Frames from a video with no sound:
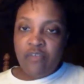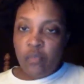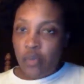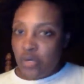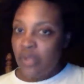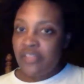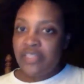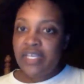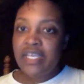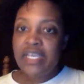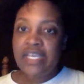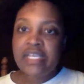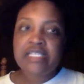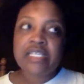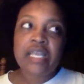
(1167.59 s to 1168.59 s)
And what do I think of
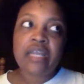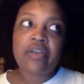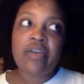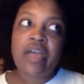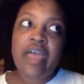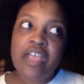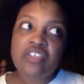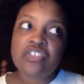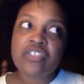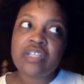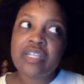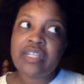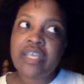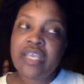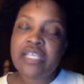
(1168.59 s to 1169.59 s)
Heath Slater? I actually
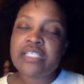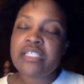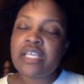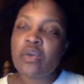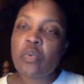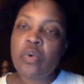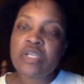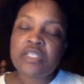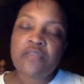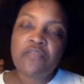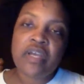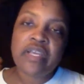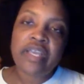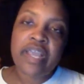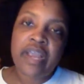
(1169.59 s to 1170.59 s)
think that Heath Slater was a
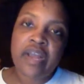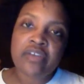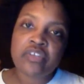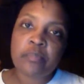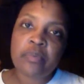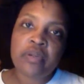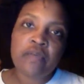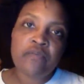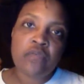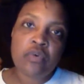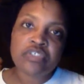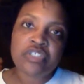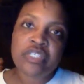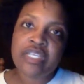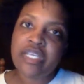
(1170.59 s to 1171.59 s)
fun character, but
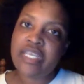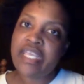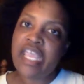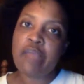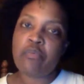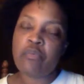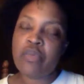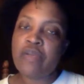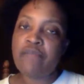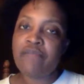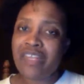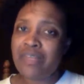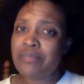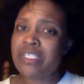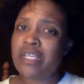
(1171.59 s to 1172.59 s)
unfortunately he can't
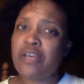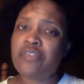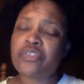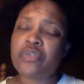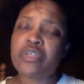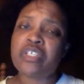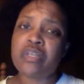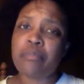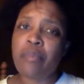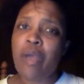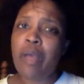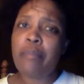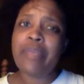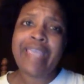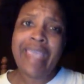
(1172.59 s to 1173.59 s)
reinvent himself, so he's going to
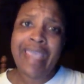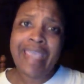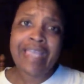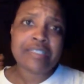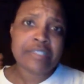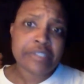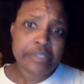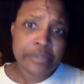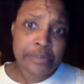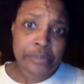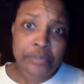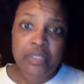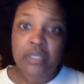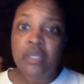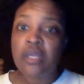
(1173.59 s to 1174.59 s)
probably can
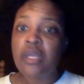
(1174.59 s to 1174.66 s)
soon.